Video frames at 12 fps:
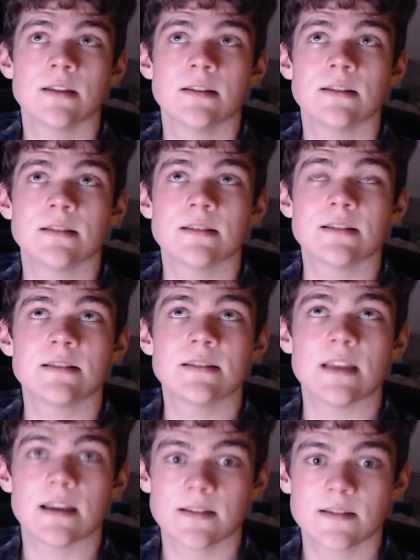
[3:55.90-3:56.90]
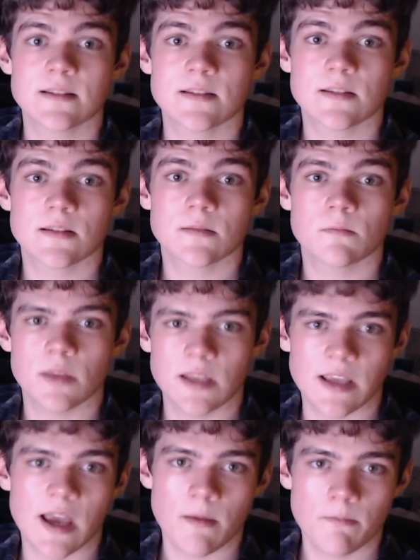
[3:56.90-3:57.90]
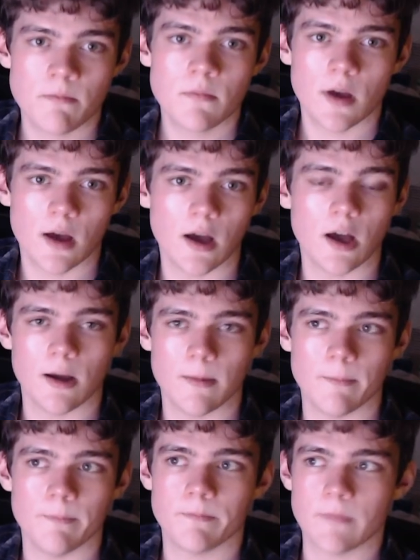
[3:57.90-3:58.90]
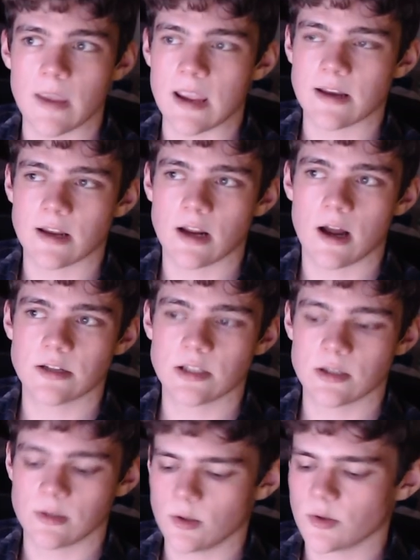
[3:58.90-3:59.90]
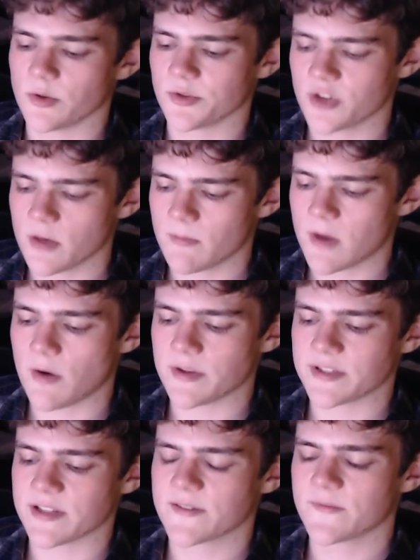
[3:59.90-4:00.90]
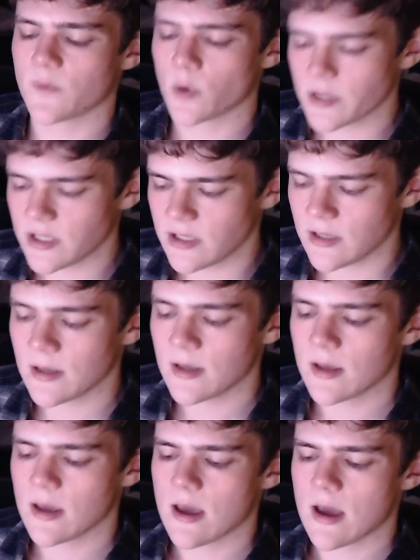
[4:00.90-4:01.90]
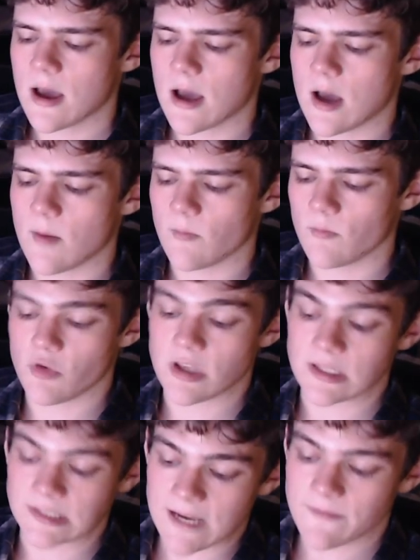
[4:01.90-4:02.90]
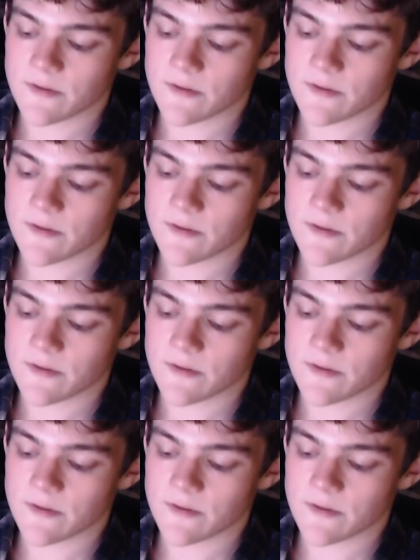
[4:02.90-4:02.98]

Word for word: six p.m. Um, and I got to the local strip mall at 6:40. Um, we left the